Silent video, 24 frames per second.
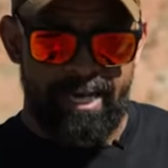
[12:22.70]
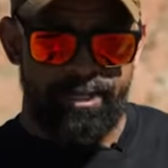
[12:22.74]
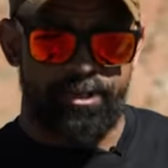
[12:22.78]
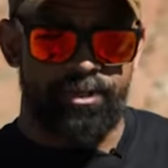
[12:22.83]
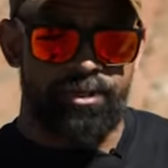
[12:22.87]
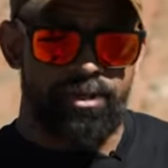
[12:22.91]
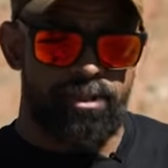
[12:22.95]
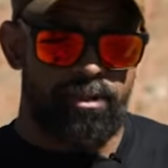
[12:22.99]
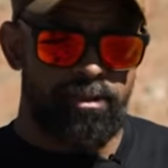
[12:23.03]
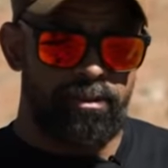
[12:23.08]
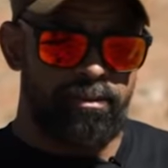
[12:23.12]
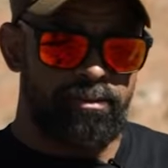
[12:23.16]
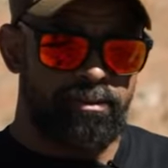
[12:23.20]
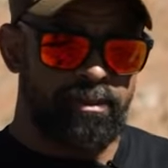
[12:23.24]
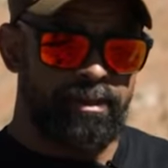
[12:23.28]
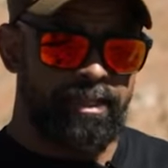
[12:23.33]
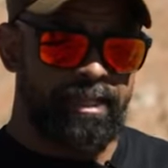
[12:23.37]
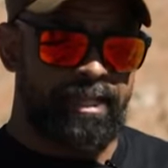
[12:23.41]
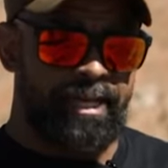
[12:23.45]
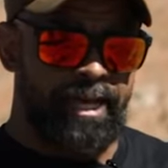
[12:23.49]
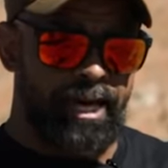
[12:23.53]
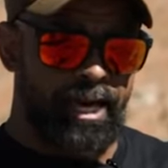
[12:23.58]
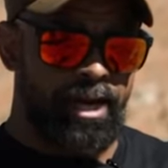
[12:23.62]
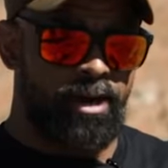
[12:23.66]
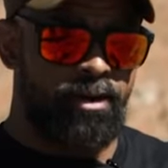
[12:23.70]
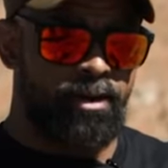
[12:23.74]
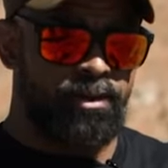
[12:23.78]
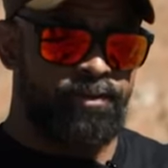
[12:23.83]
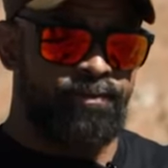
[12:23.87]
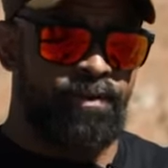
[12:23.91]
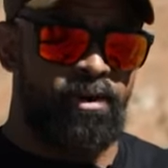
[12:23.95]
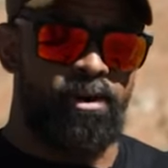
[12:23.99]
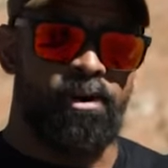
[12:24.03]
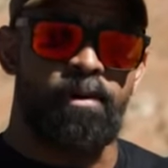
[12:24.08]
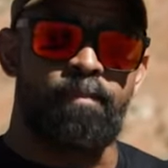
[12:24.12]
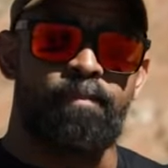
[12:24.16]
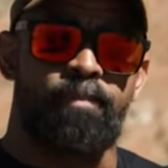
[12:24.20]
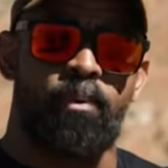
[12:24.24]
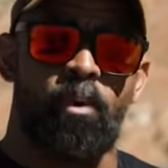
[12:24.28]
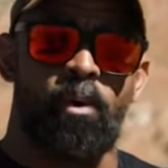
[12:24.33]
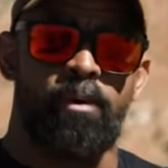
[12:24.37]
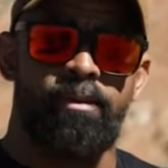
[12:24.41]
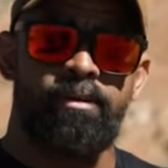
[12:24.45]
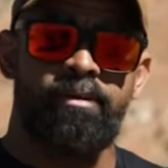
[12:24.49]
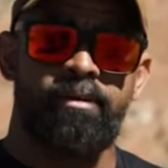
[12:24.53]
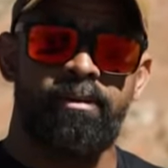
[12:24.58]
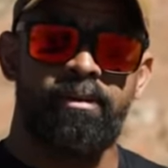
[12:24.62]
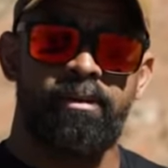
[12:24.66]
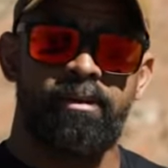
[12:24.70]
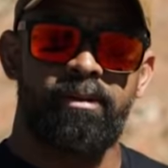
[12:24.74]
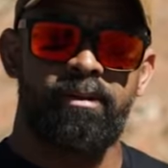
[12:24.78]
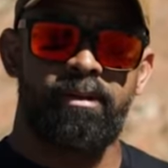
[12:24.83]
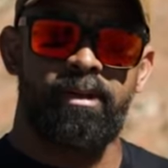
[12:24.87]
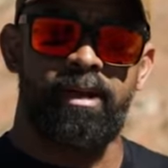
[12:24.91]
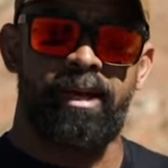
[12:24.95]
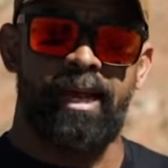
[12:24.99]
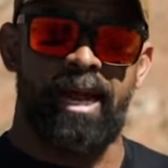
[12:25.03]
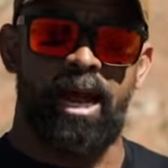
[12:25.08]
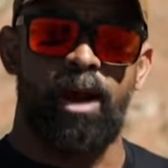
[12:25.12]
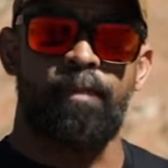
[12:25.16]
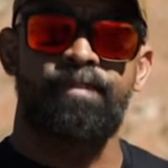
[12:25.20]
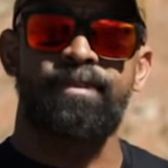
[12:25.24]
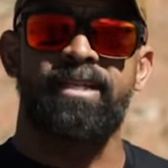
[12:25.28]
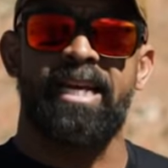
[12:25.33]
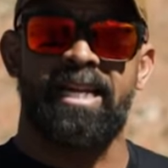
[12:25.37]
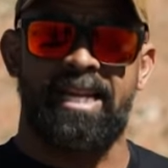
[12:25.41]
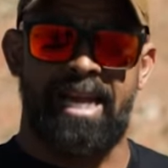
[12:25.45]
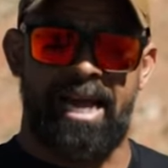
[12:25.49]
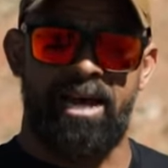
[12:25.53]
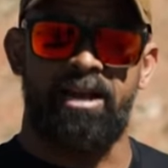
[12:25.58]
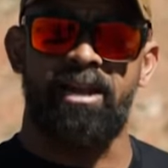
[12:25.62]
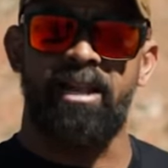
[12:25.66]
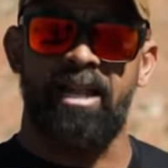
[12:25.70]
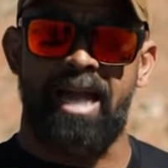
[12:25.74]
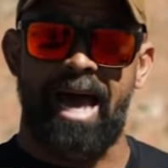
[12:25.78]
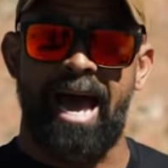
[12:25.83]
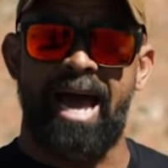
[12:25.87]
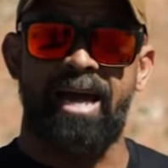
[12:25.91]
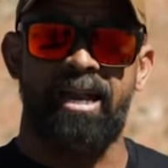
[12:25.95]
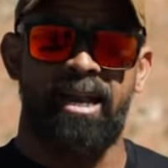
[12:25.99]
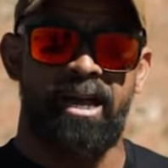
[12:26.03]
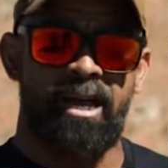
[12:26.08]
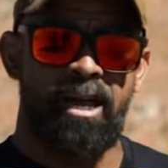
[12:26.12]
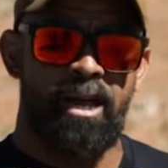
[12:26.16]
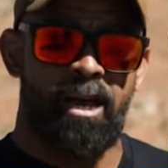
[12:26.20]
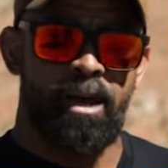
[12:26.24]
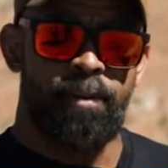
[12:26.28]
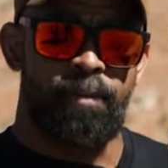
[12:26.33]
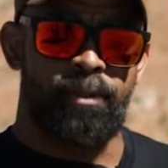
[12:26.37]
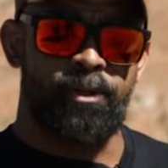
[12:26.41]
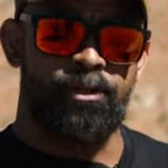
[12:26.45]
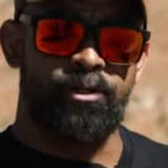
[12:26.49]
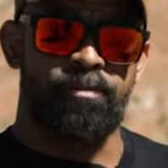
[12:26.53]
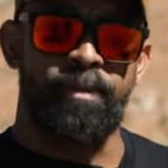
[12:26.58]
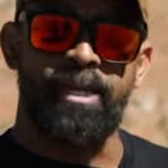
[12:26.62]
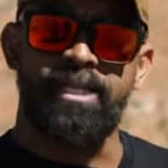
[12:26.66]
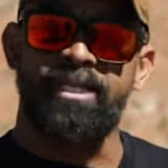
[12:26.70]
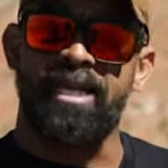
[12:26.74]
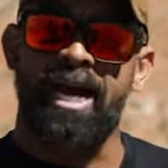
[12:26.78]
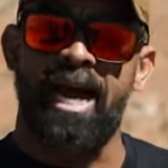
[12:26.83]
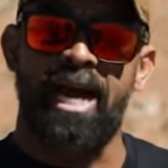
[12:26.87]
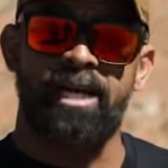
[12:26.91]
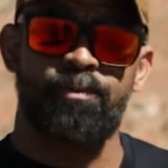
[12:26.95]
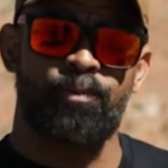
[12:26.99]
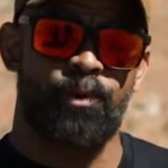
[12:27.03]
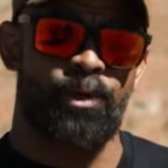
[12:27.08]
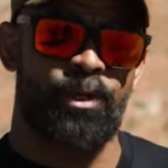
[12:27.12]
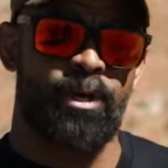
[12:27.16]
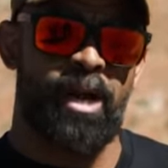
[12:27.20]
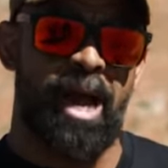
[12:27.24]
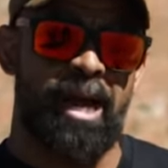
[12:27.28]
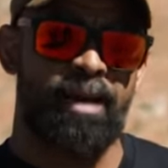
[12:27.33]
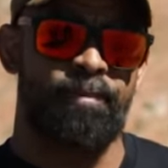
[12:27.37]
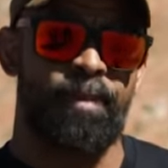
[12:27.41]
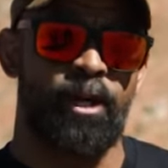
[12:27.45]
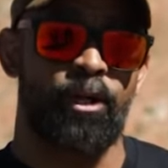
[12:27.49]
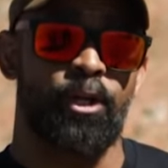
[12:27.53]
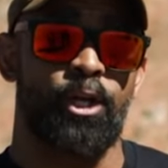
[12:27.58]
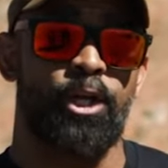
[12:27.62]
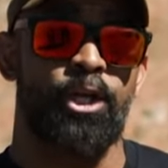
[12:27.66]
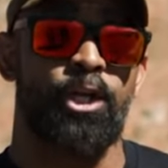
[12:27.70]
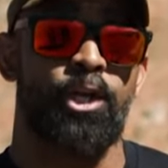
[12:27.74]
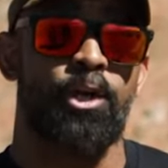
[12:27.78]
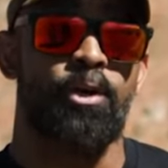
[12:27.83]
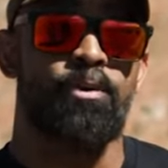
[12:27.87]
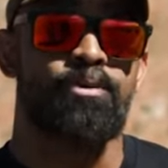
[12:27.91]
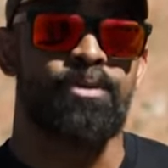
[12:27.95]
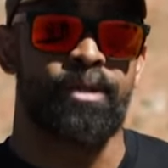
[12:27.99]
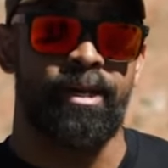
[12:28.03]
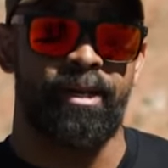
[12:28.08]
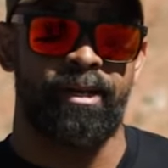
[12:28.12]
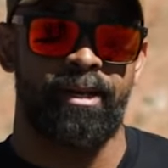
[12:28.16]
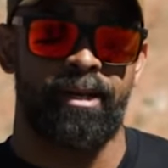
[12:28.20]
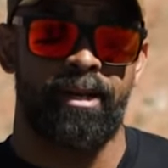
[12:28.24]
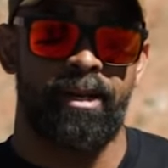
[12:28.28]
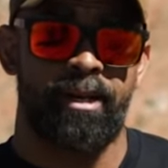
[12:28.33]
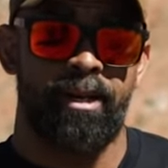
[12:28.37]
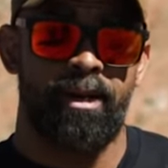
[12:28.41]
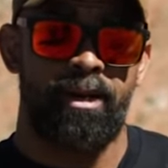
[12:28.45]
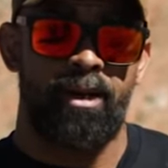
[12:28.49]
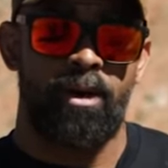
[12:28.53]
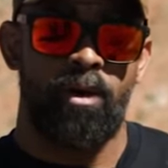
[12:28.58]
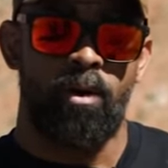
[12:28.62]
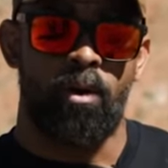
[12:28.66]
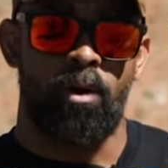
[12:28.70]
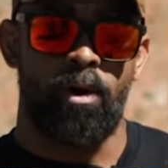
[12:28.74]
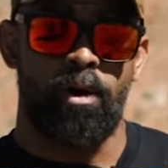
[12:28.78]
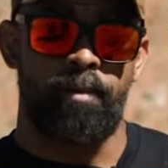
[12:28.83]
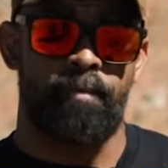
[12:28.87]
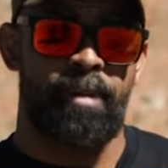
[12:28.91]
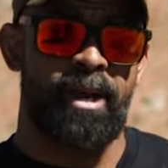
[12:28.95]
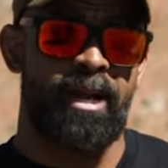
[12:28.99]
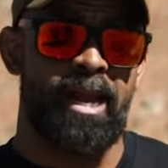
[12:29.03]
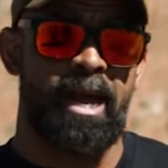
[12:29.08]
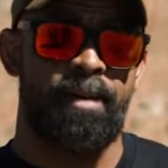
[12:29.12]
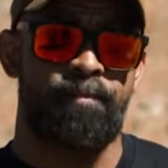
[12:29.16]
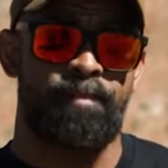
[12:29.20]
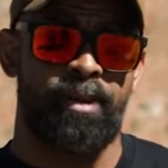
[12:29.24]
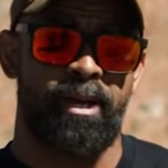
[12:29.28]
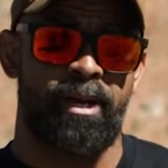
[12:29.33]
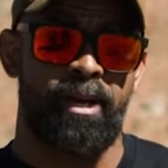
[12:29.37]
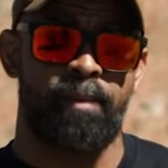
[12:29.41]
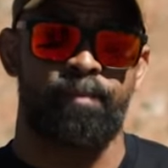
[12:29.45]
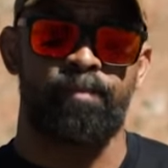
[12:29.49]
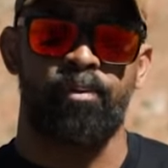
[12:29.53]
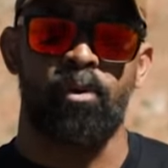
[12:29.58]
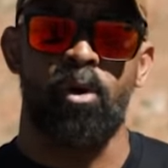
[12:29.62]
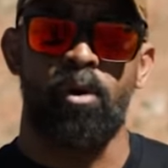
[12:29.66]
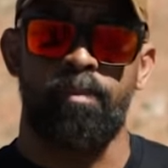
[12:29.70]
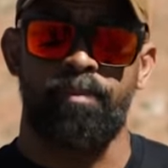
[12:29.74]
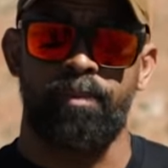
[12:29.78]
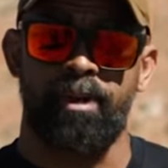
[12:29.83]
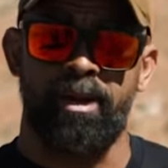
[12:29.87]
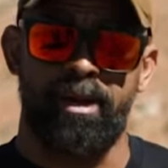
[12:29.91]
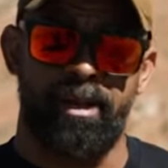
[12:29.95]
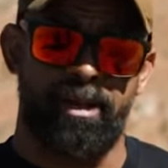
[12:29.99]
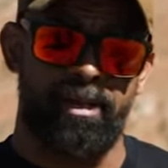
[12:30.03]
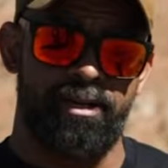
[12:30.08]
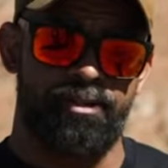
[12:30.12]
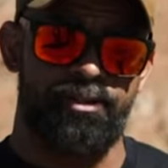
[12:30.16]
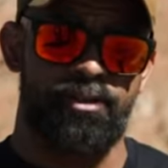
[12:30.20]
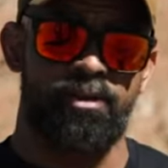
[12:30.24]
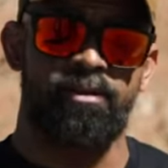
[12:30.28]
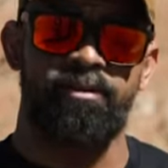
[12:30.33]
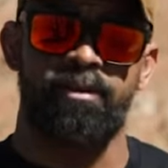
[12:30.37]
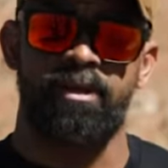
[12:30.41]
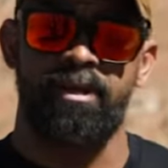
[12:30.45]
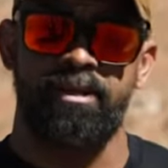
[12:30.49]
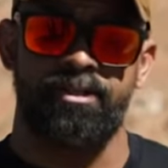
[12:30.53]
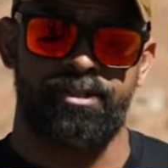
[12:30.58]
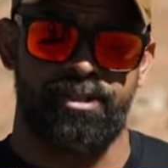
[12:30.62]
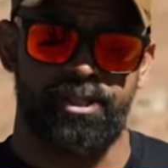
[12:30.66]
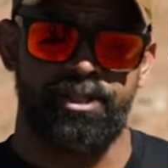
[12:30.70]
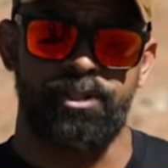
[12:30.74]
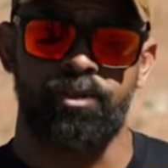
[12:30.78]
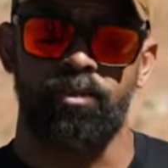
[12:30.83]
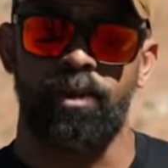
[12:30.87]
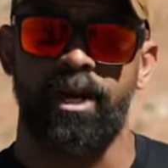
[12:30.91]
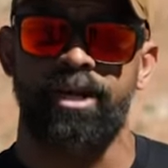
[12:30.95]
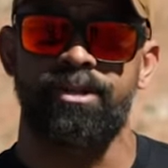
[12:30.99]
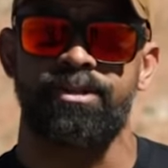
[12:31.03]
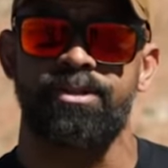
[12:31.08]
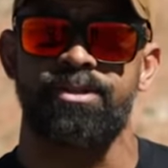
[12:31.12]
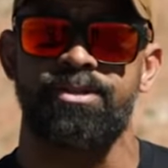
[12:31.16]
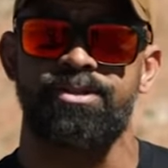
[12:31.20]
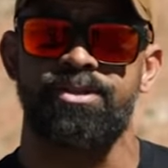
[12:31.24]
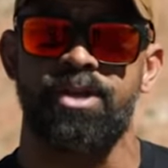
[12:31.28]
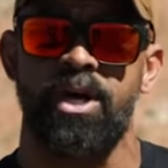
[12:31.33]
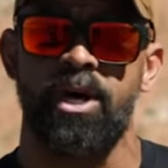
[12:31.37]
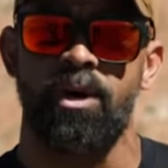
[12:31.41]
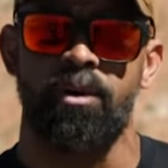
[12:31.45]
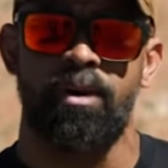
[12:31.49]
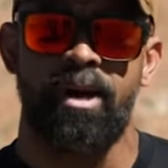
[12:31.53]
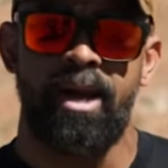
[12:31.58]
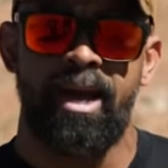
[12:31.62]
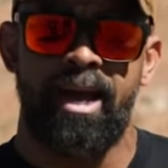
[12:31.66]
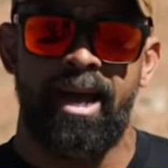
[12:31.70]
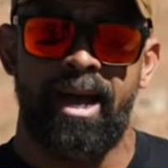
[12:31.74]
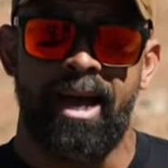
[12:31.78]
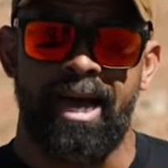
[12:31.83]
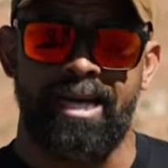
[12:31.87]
Technical gear is very important. It helps that out a lot, but there's gonna be times where you're not gonna be able to use it or it may not be appropriate in a certain in a situation. So